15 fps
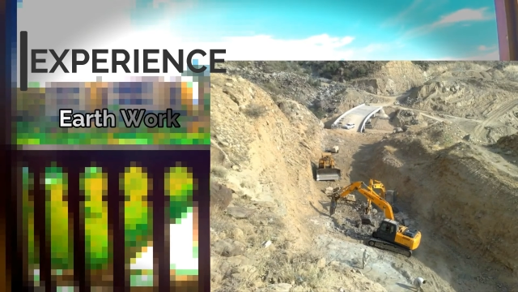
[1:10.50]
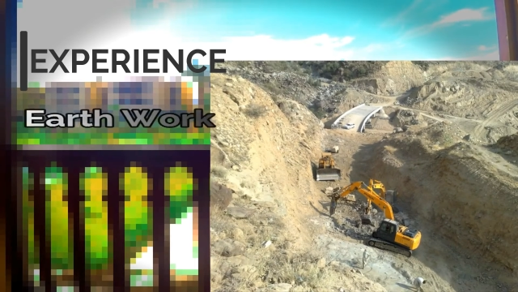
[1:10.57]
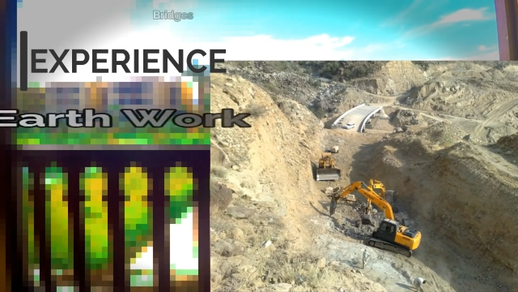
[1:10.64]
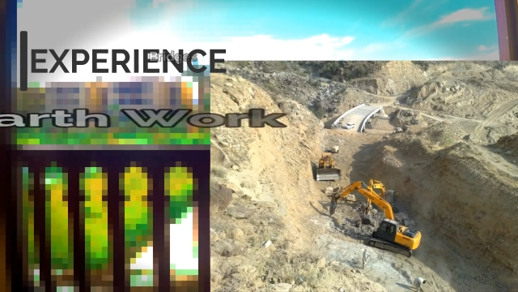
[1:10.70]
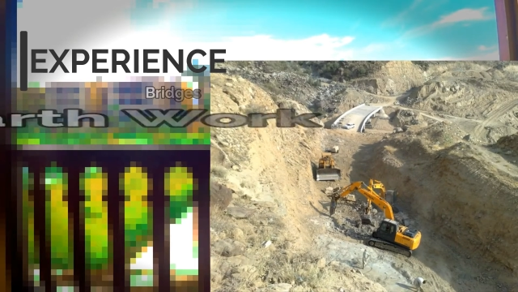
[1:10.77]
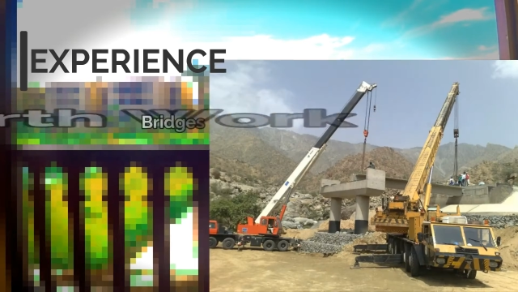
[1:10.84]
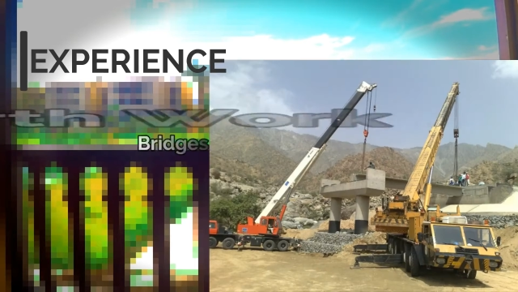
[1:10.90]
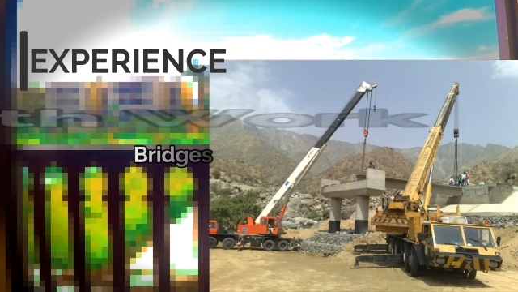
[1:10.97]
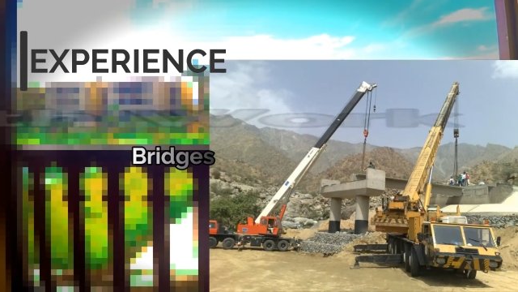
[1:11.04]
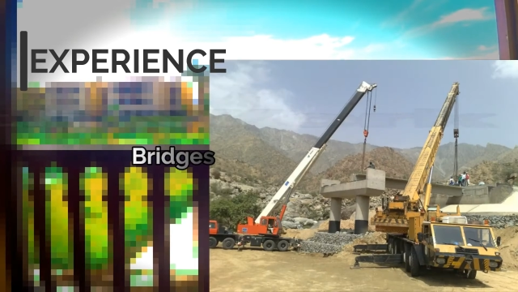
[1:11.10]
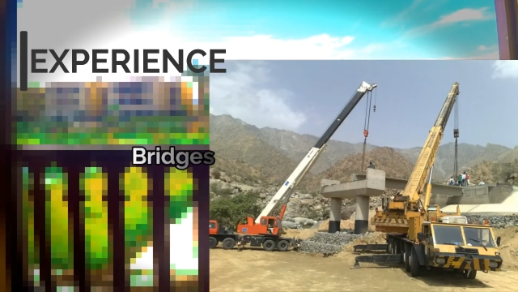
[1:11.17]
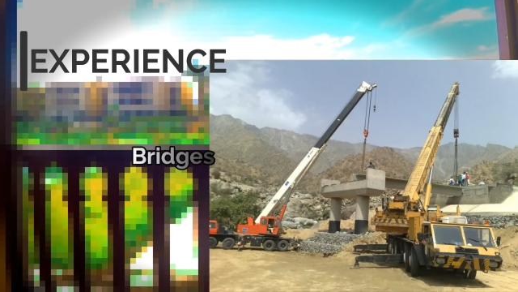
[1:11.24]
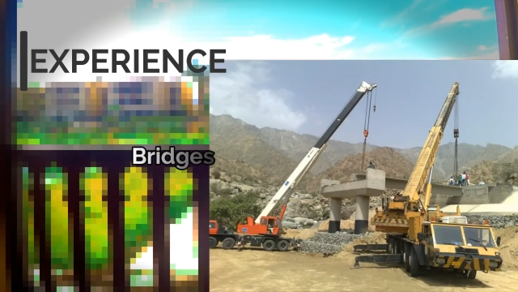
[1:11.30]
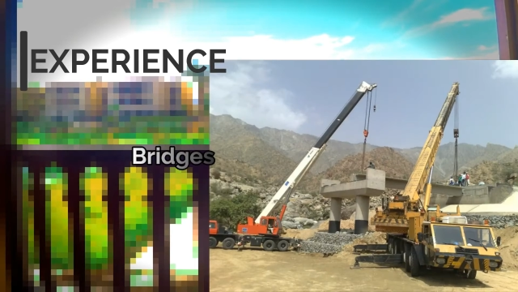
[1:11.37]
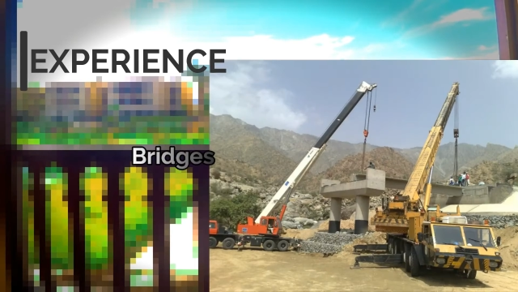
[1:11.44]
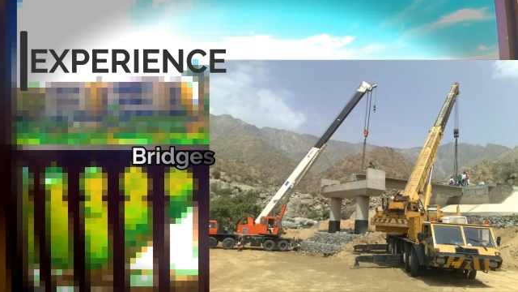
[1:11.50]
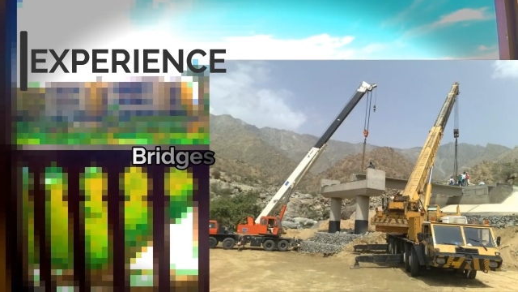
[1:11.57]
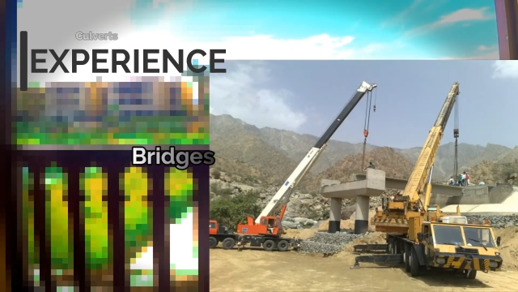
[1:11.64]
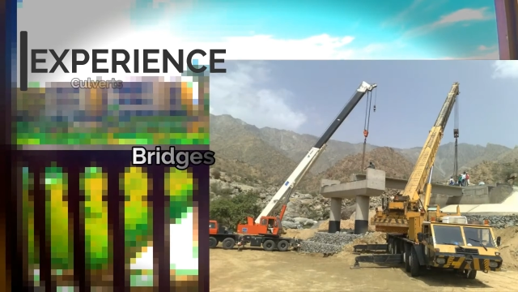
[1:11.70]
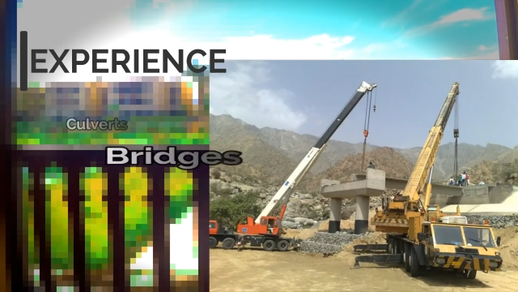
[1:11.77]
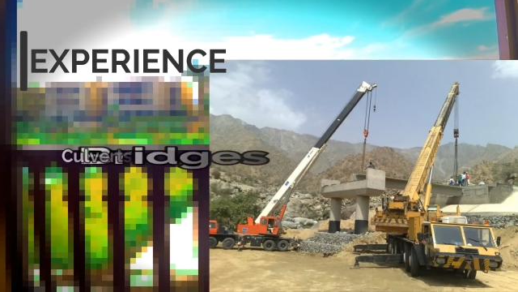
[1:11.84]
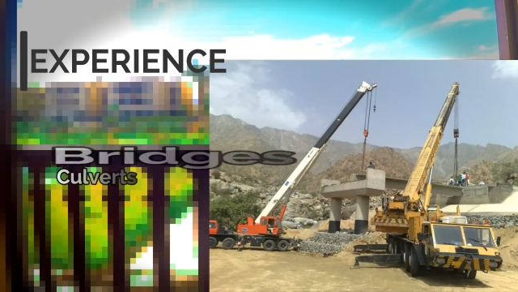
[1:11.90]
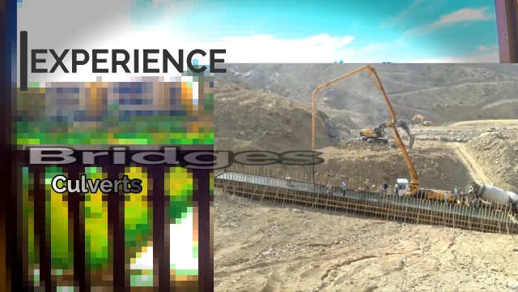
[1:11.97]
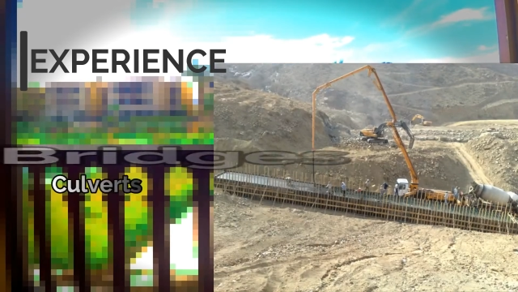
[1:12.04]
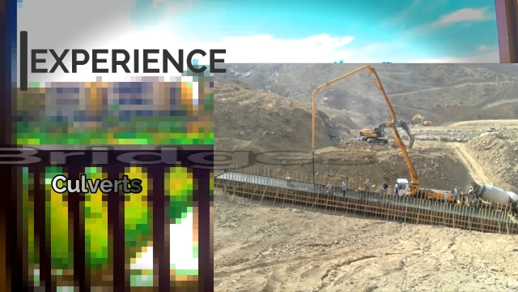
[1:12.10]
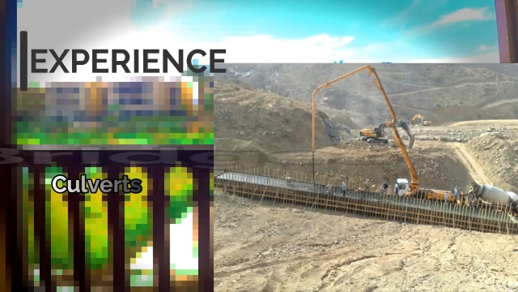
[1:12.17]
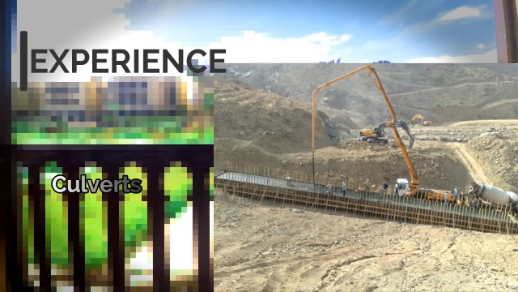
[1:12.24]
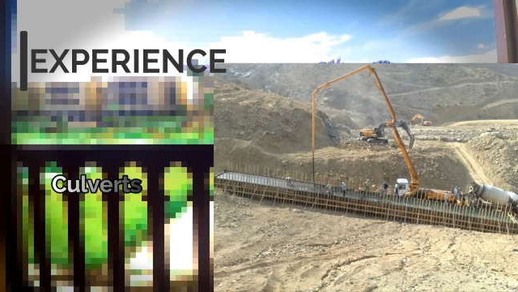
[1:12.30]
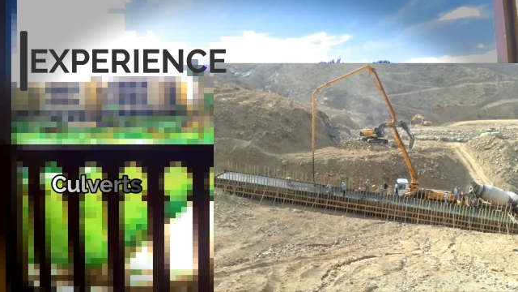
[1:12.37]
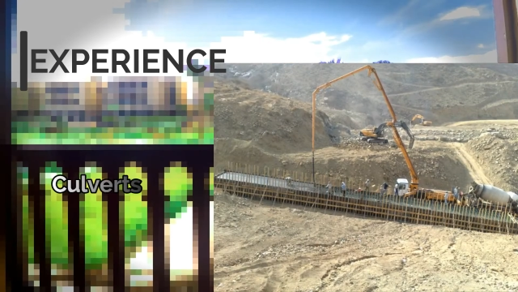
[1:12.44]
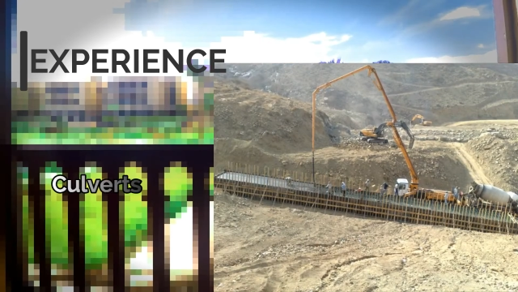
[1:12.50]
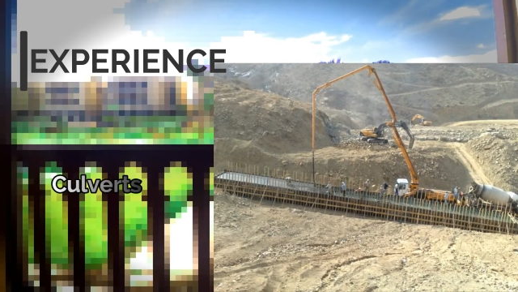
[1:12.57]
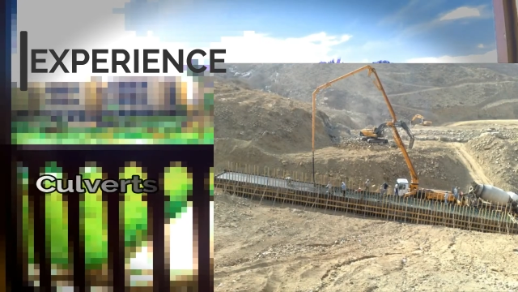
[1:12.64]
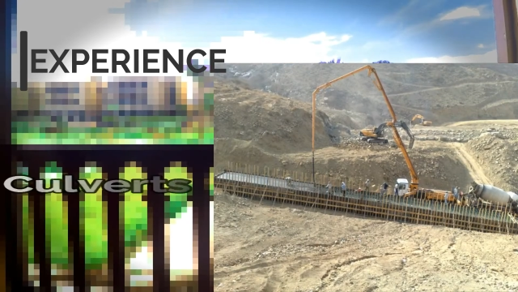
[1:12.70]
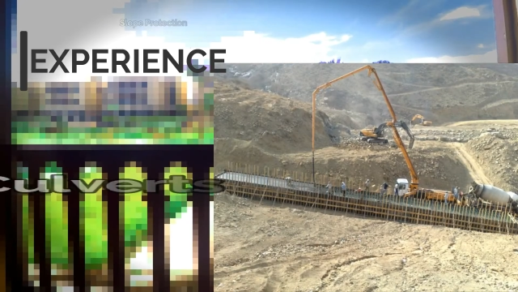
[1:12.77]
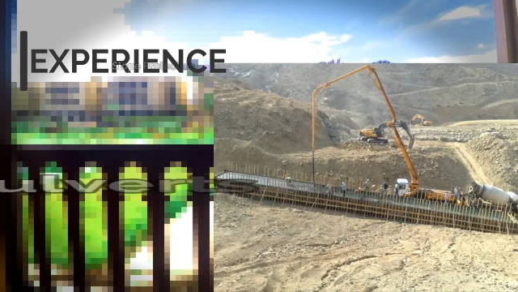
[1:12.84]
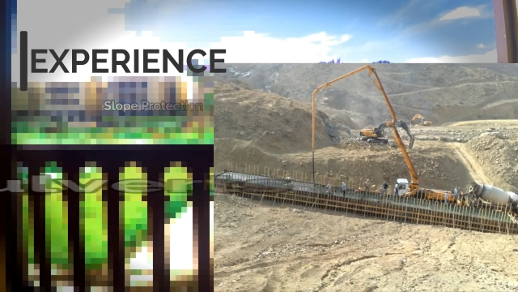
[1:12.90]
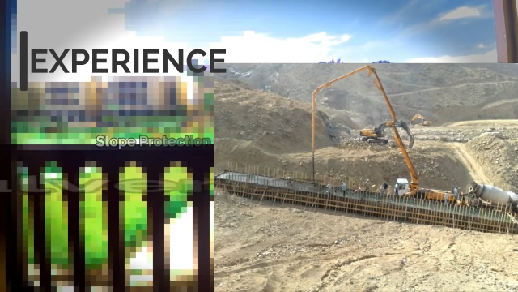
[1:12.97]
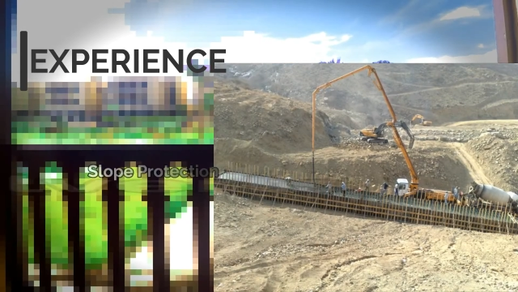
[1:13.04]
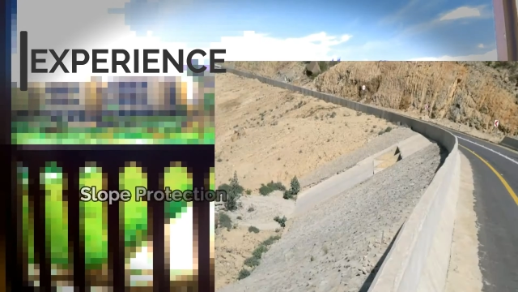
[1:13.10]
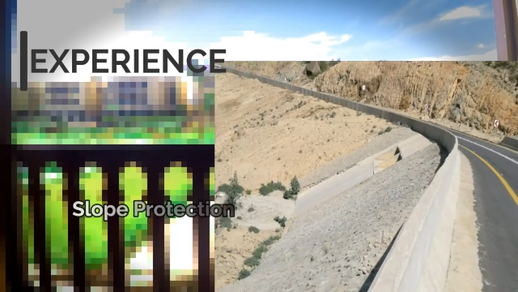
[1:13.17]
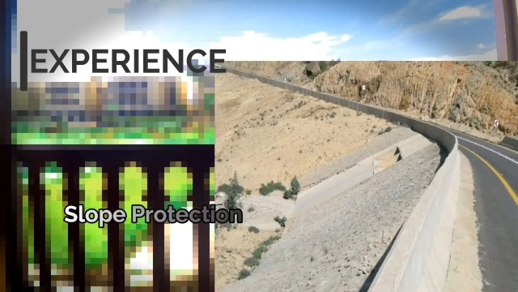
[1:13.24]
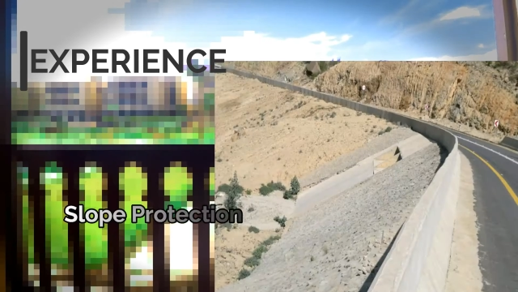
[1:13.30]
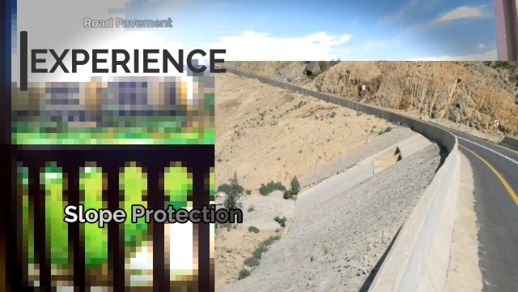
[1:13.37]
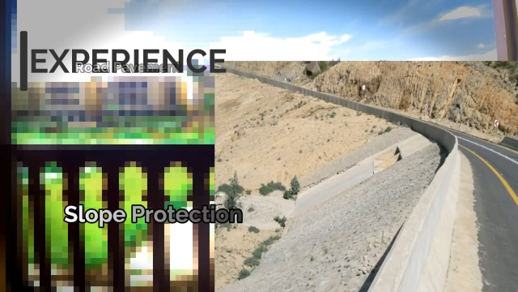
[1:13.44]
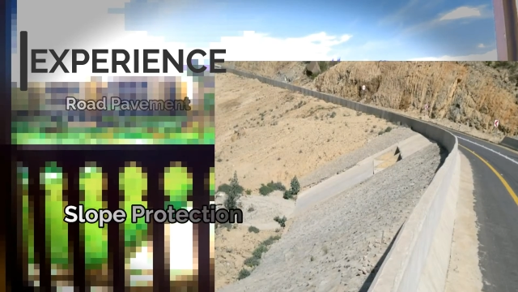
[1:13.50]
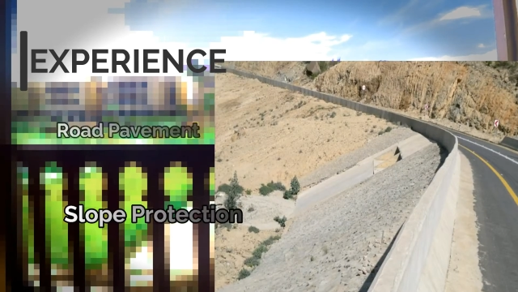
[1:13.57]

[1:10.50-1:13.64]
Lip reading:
Nobody's mouth can be seen.